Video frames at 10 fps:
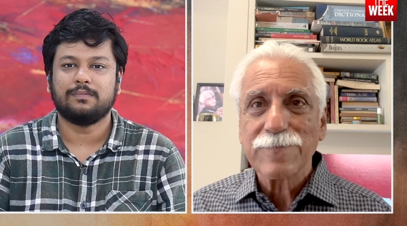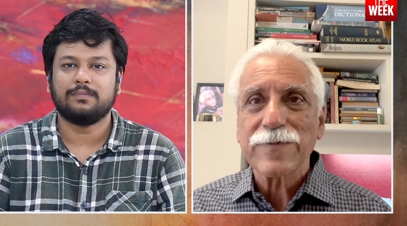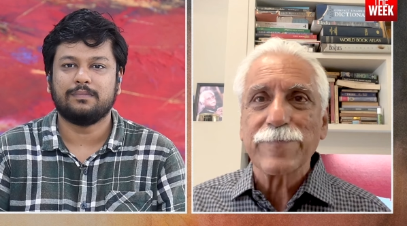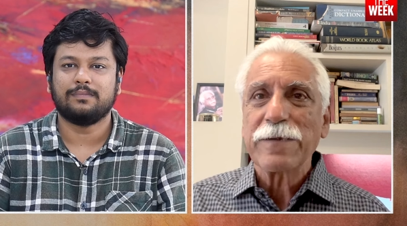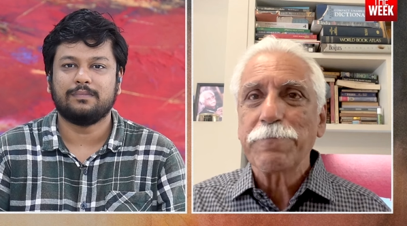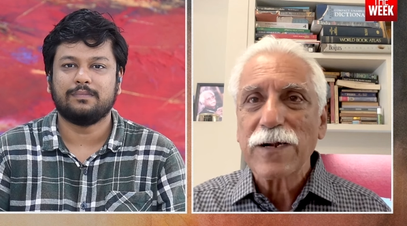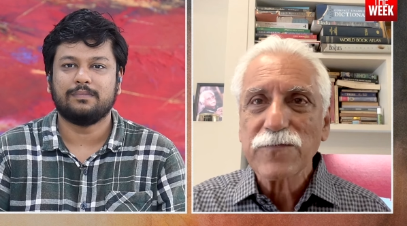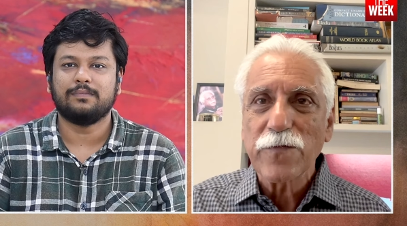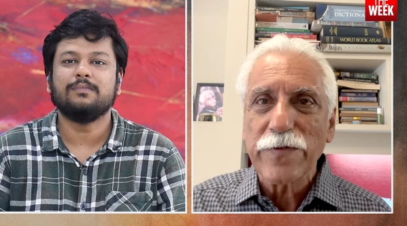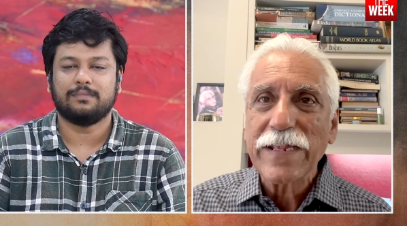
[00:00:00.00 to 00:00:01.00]
Speaker 1: being part
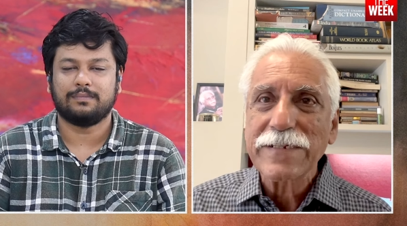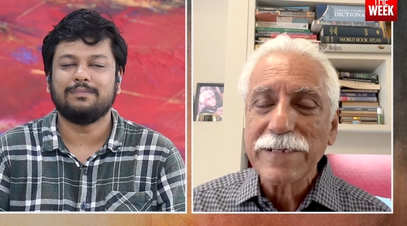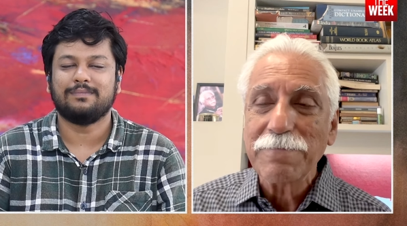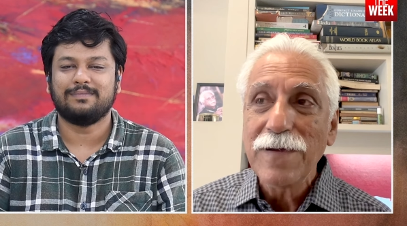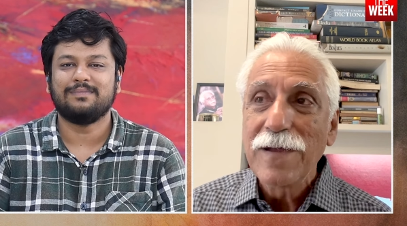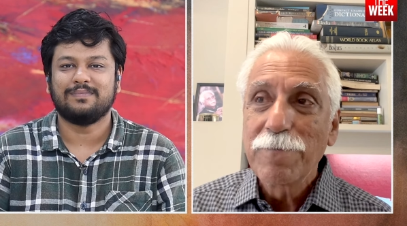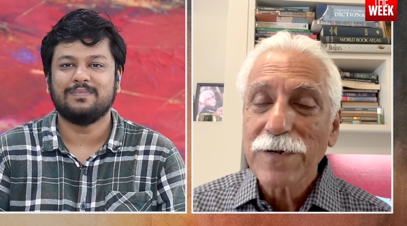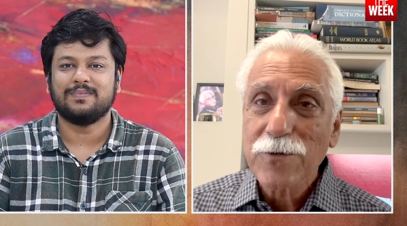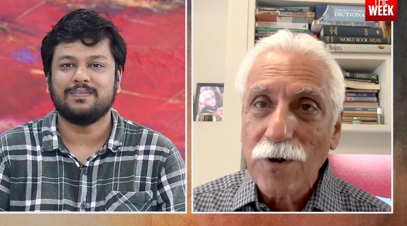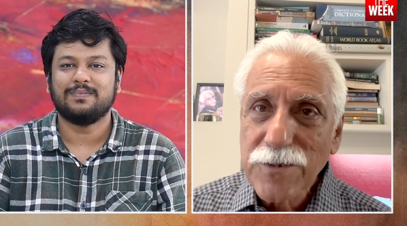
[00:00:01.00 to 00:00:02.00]
of the winning team,
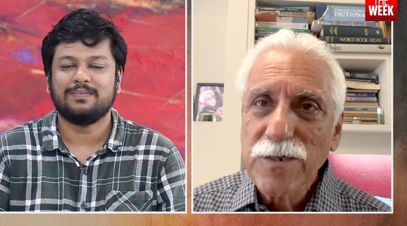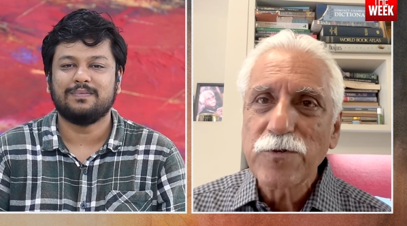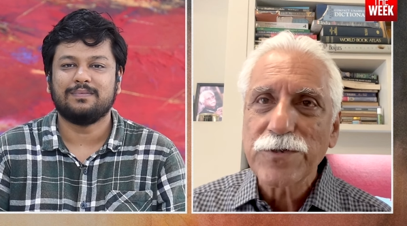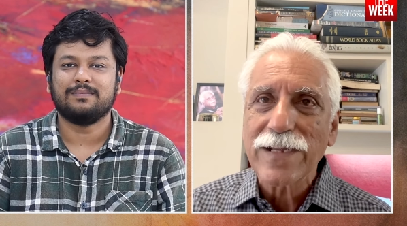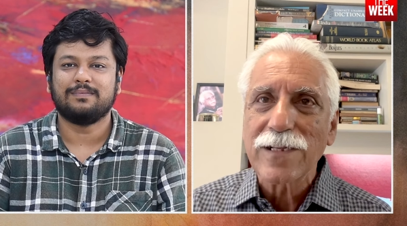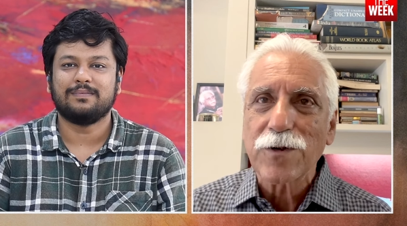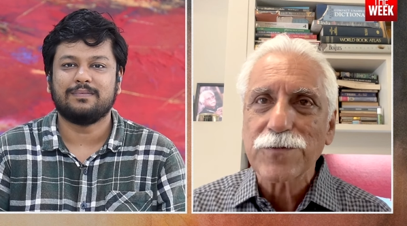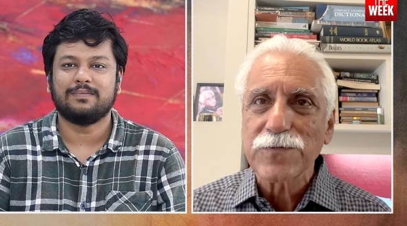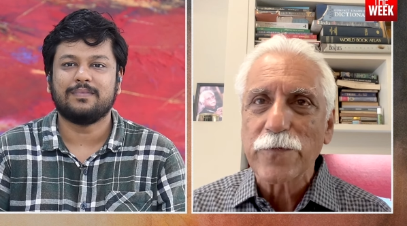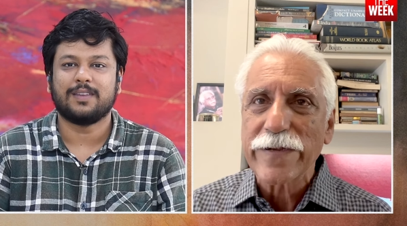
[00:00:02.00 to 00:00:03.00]
but contributing a
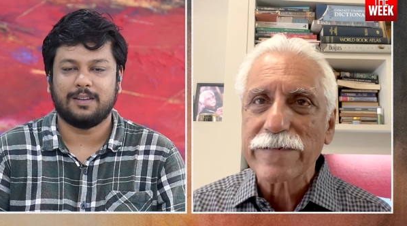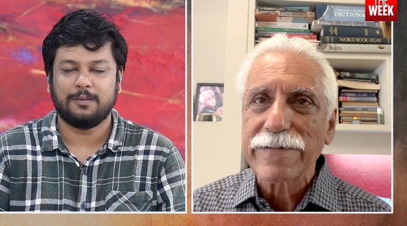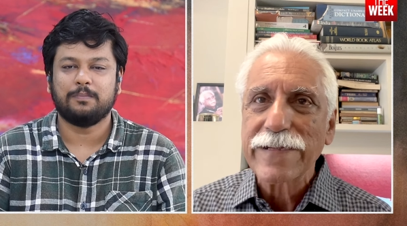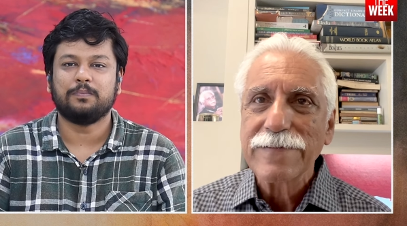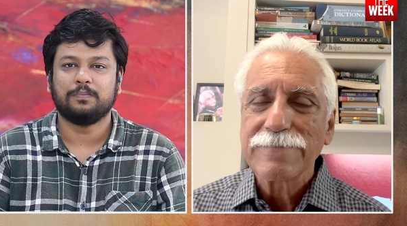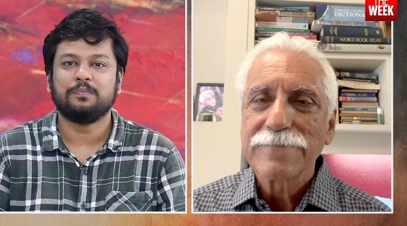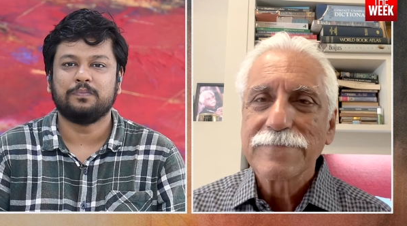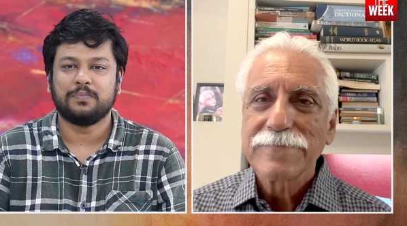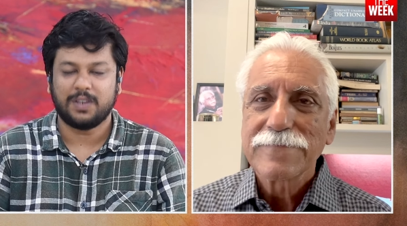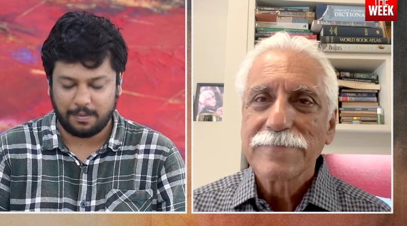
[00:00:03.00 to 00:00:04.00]
lot to the victory.
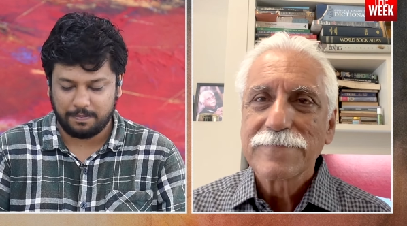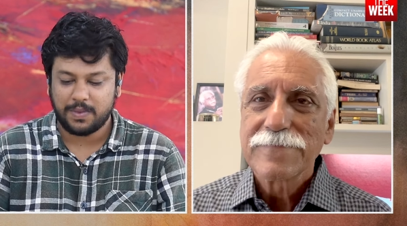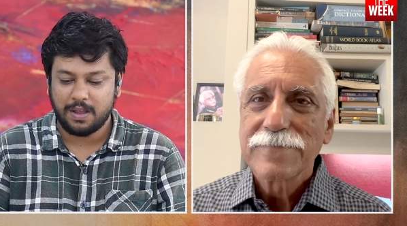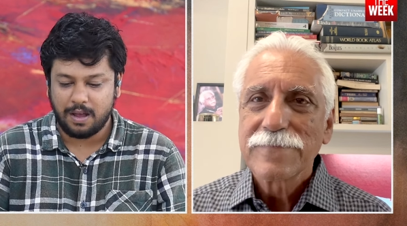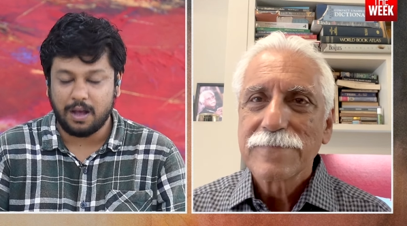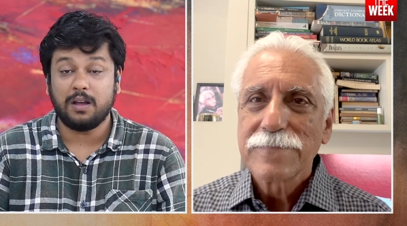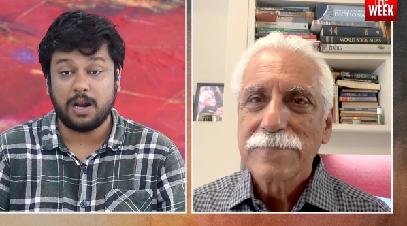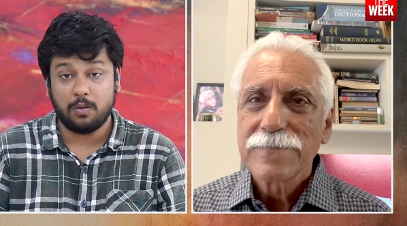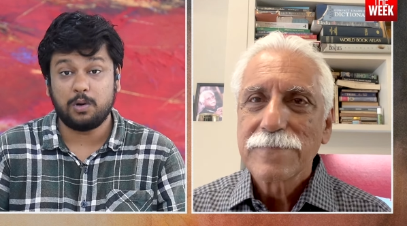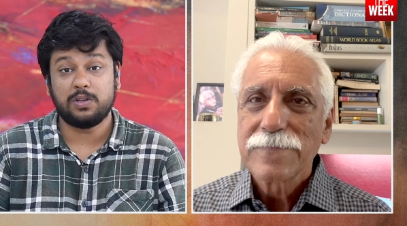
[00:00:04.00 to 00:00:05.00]
Speaker 2: Yeah.
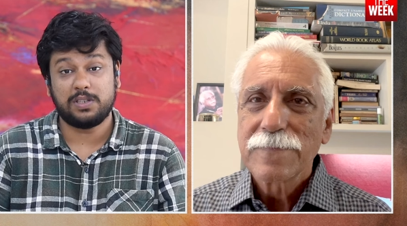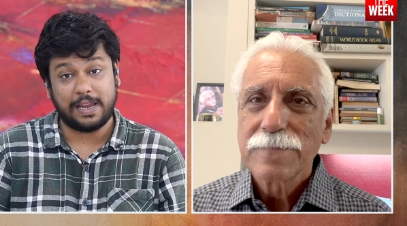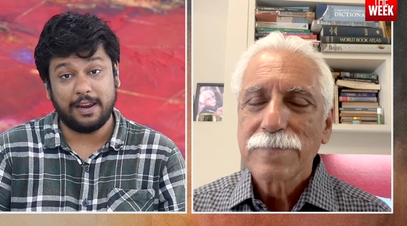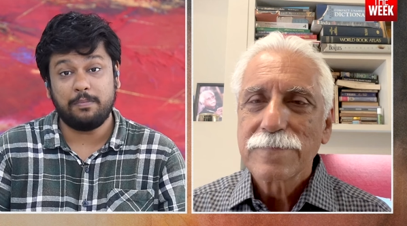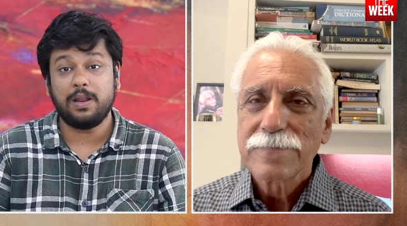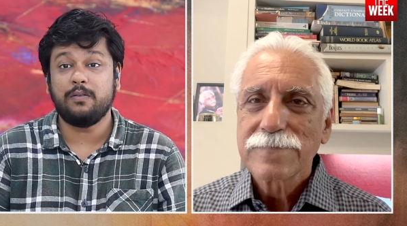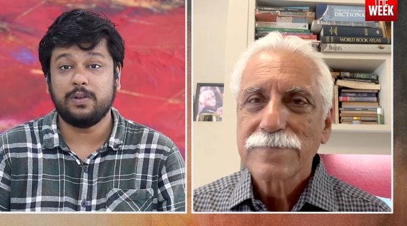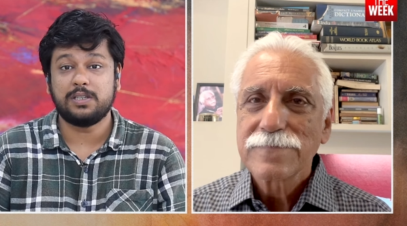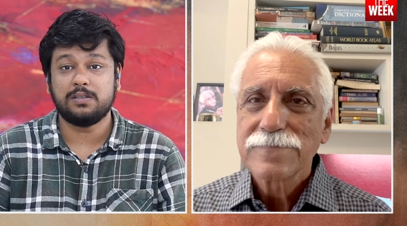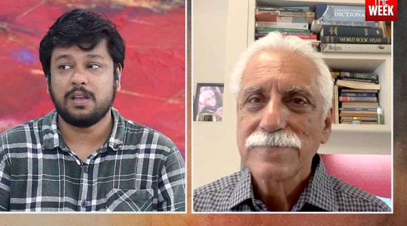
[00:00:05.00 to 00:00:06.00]
Now to the second player,
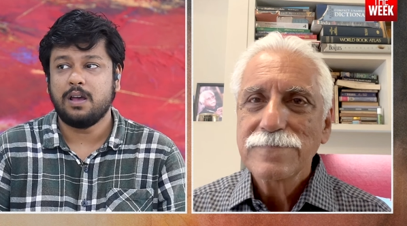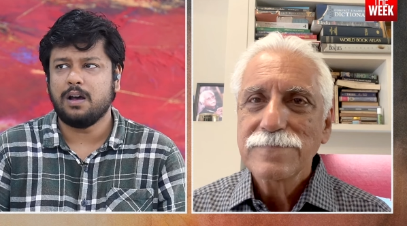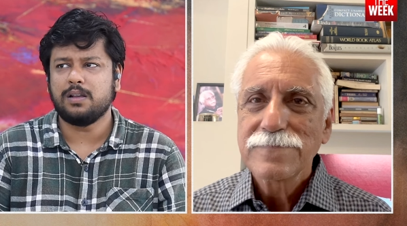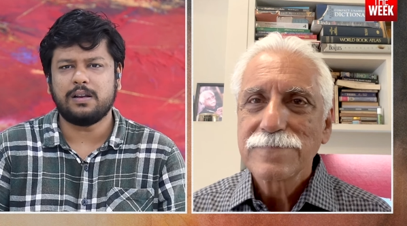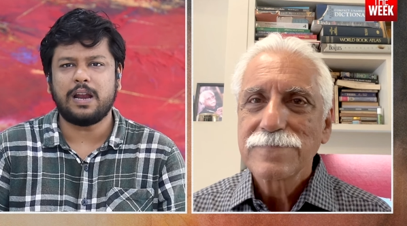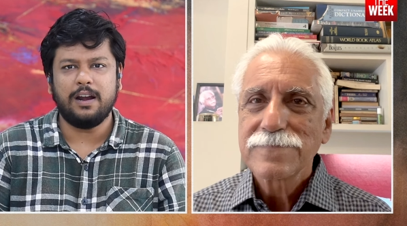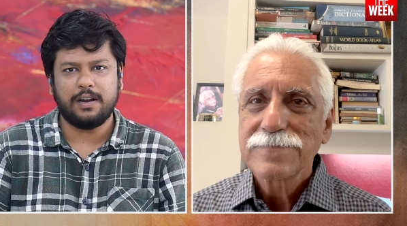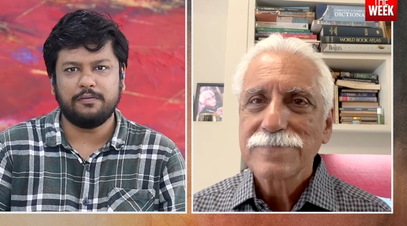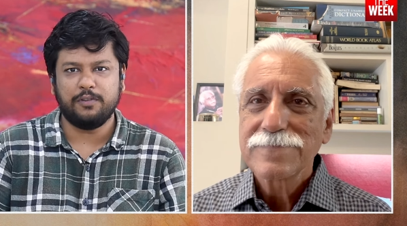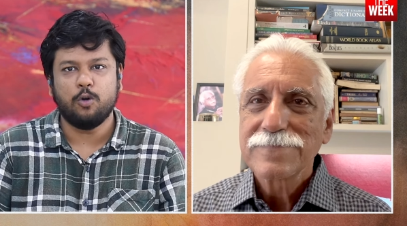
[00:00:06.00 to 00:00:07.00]
which is a
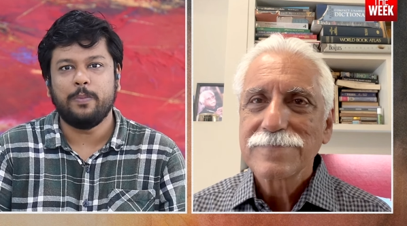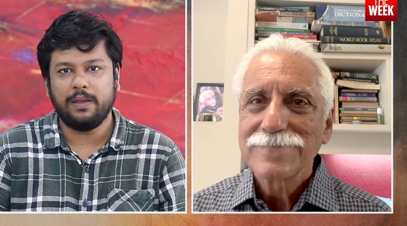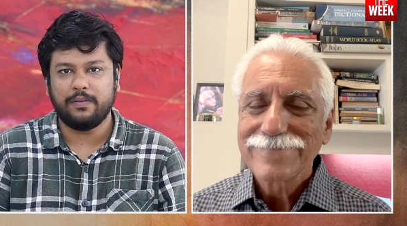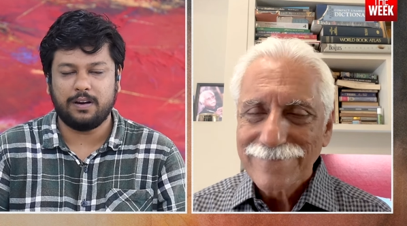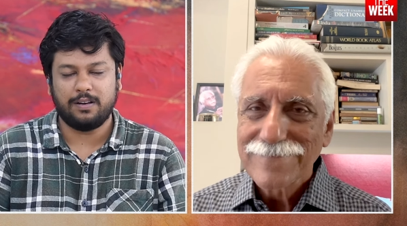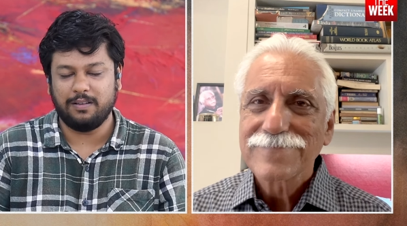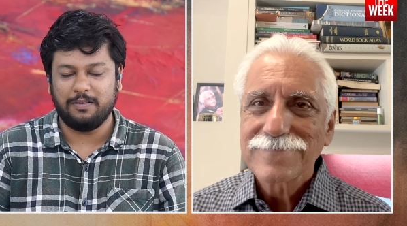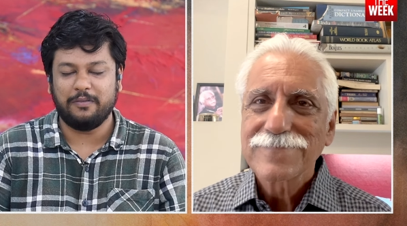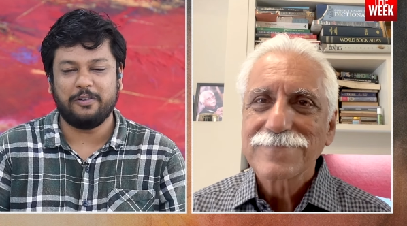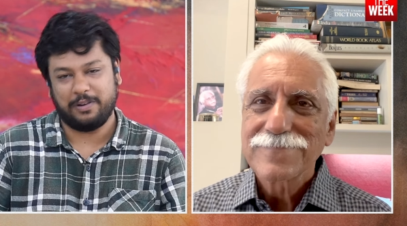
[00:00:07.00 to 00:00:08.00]
relative newbie when
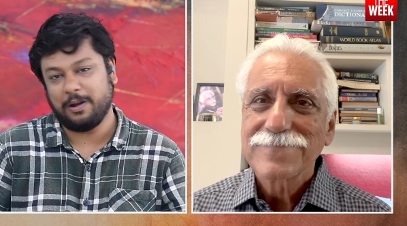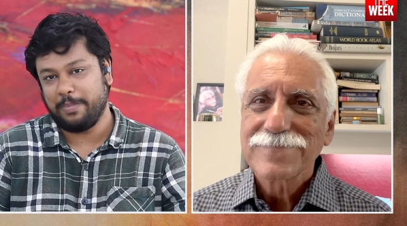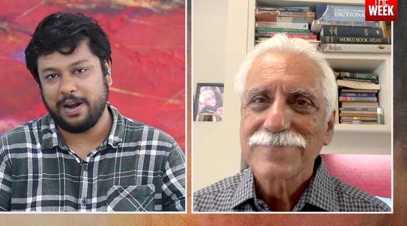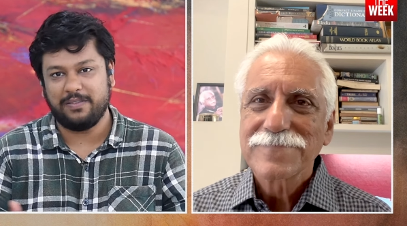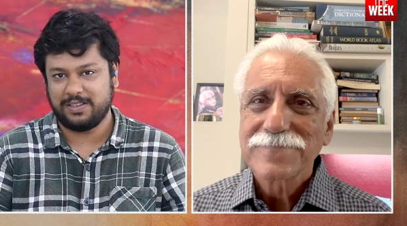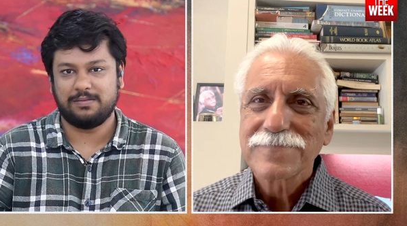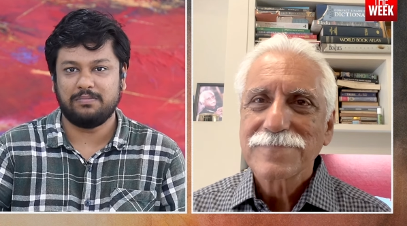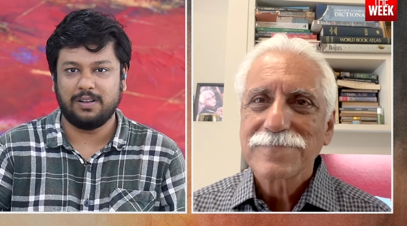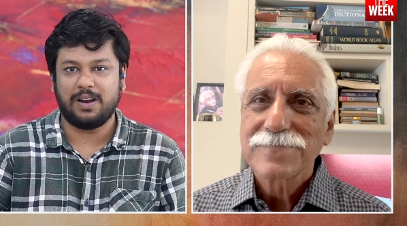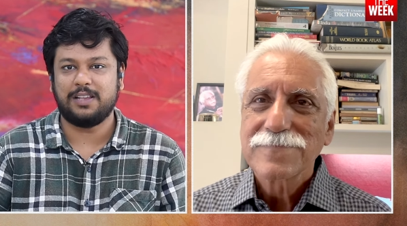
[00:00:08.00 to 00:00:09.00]
it compared with
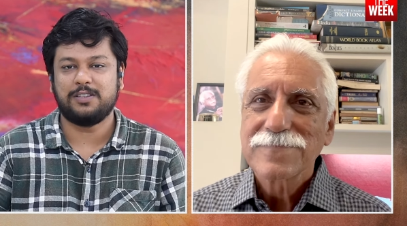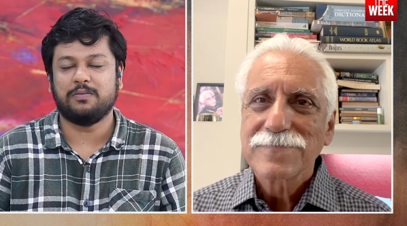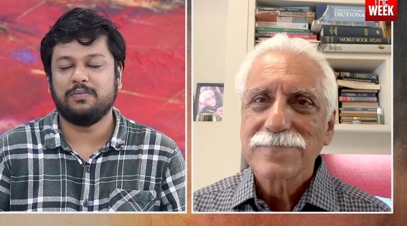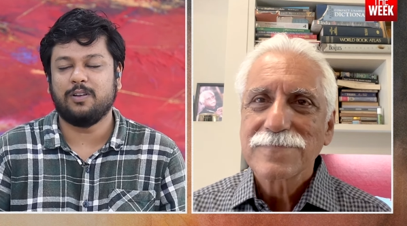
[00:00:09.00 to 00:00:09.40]
the likes of